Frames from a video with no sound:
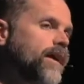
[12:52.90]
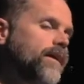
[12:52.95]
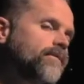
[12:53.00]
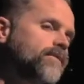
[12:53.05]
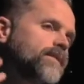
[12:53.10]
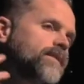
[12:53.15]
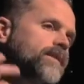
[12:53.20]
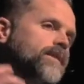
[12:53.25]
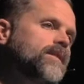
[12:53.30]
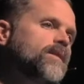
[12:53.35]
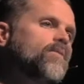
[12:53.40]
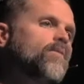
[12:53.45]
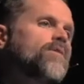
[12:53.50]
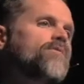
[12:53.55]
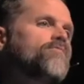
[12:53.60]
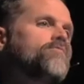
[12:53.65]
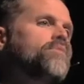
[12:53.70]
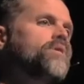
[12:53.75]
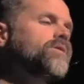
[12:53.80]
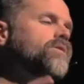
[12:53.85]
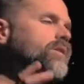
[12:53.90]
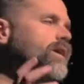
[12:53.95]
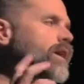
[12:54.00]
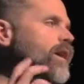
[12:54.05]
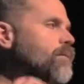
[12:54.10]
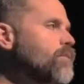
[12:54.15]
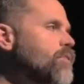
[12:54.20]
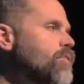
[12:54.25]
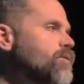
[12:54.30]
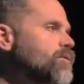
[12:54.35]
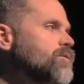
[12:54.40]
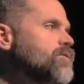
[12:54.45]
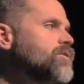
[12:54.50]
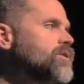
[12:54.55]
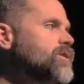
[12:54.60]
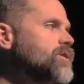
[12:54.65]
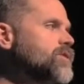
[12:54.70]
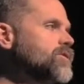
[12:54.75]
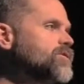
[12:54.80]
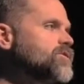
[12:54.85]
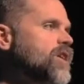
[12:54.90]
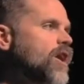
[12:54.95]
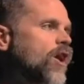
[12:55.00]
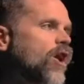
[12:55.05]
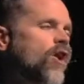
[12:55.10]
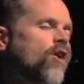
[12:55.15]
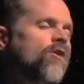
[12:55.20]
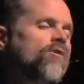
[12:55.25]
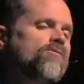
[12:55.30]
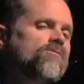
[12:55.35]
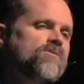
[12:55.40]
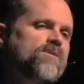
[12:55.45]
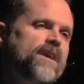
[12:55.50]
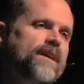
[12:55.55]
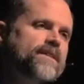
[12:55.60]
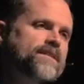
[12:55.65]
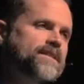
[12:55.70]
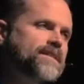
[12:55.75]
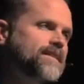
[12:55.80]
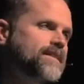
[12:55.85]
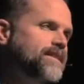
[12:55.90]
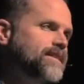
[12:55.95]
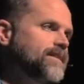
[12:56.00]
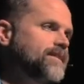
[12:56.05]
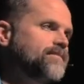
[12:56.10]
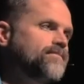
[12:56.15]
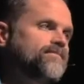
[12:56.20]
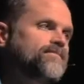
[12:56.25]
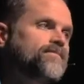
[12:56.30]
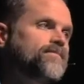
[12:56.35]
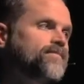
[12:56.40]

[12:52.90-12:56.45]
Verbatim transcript: everything that we've built up through the years, all that sin